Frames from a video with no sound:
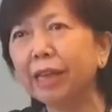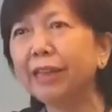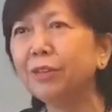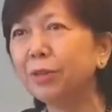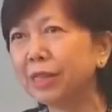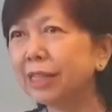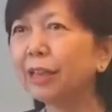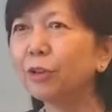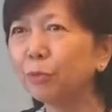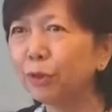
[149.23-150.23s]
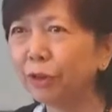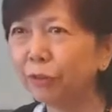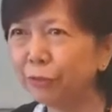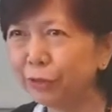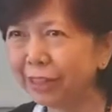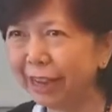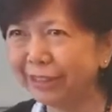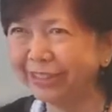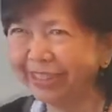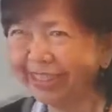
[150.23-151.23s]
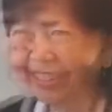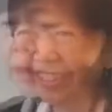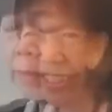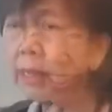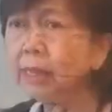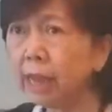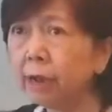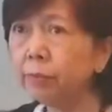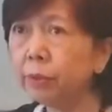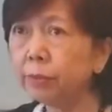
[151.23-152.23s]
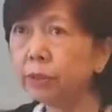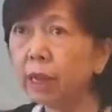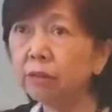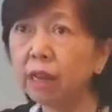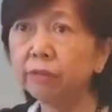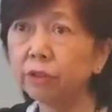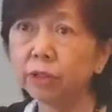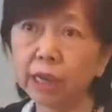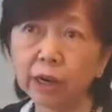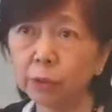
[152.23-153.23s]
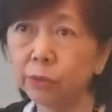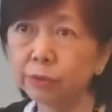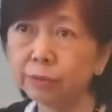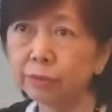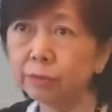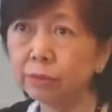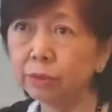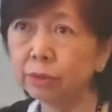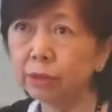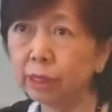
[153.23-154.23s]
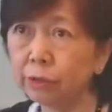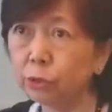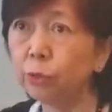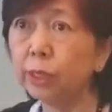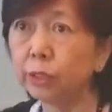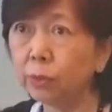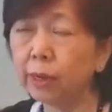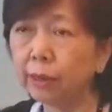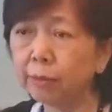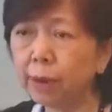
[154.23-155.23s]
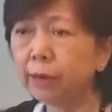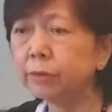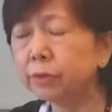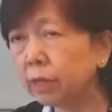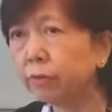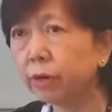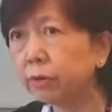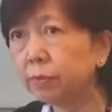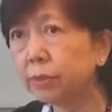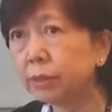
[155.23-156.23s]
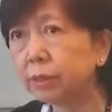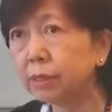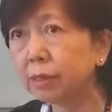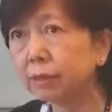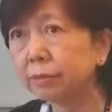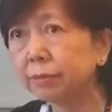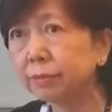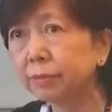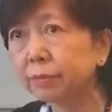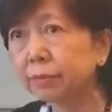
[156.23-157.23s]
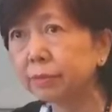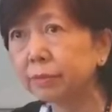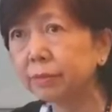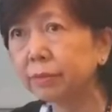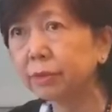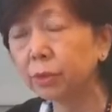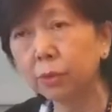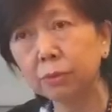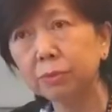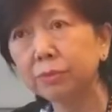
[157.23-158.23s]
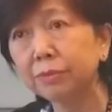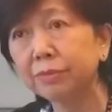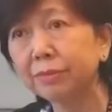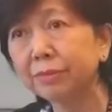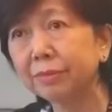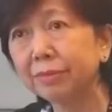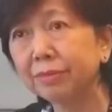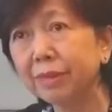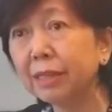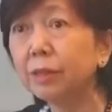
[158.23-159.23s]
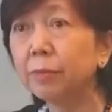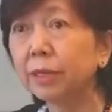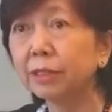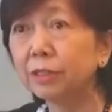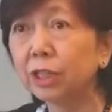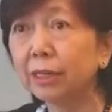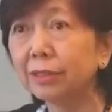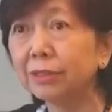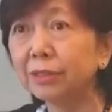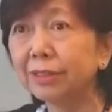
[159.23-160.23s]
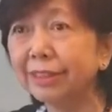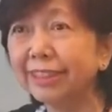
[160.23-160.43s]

and you decide to put your foot down. Many young people now left on their own, right? Do what you want. Parents are very busy. So that's the biggest challenge.